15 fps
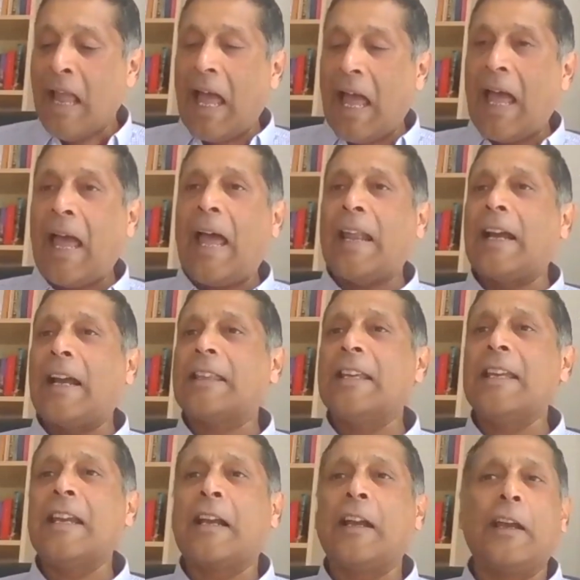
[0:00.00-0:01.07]
and I
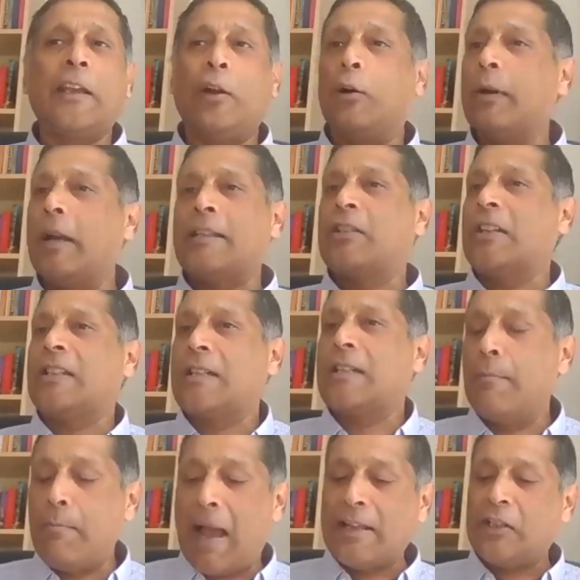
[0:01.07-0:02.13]
think you know it's just
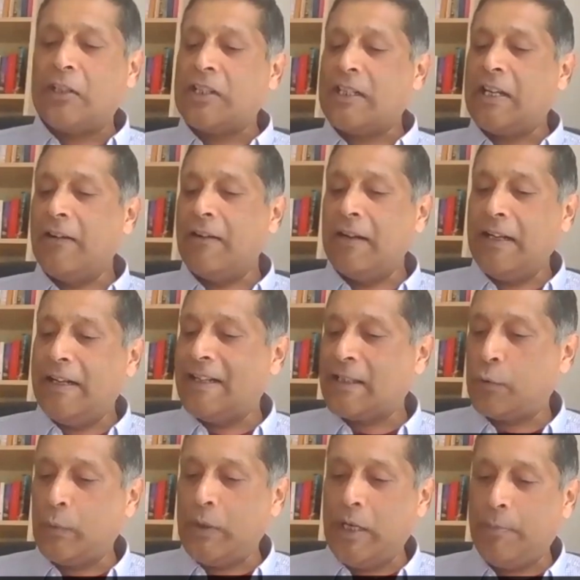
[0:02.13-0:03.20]
magisterial in
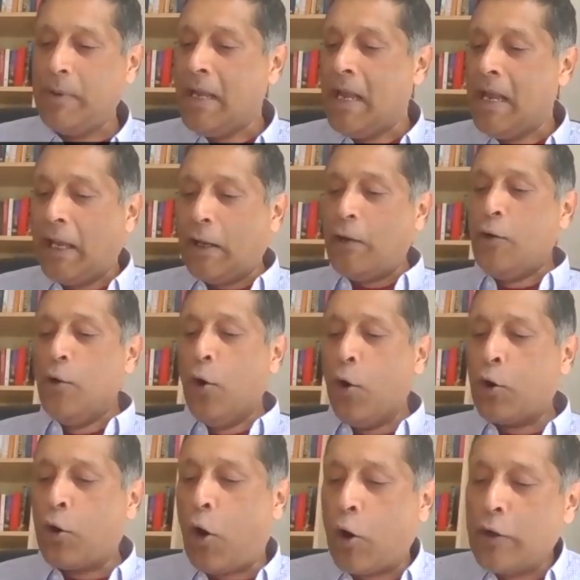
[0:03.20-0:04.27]
its sweep and uh,
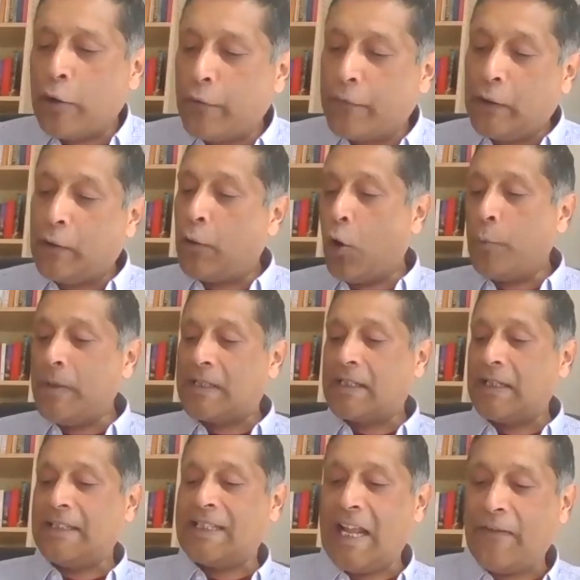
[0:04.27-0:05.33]
no corner of the globe is,
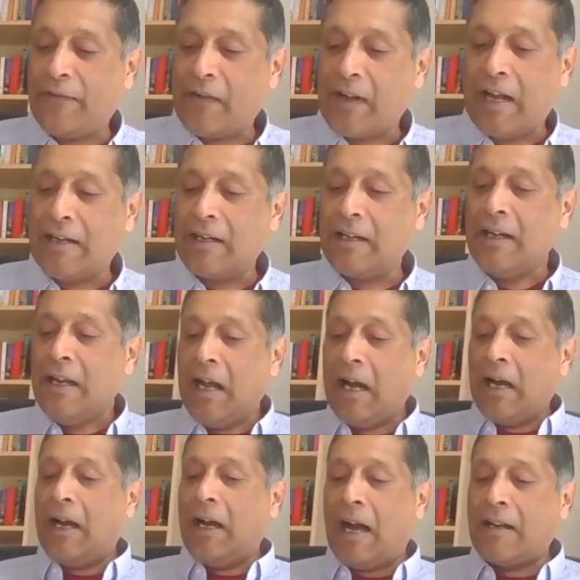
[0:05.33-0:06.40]
is left un,
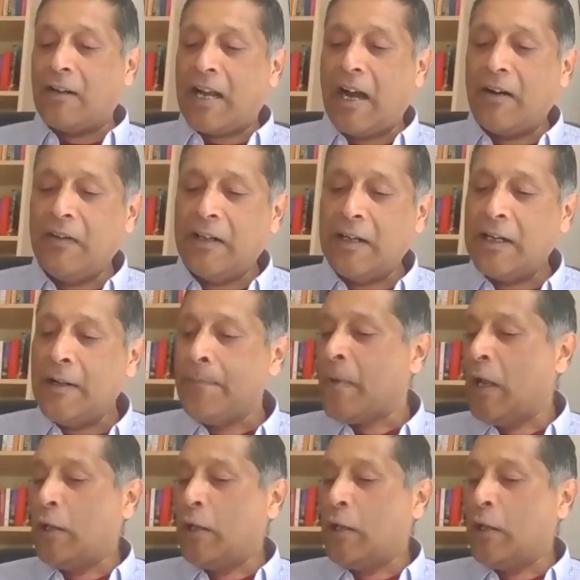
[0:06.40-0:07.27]
uh, uncovered.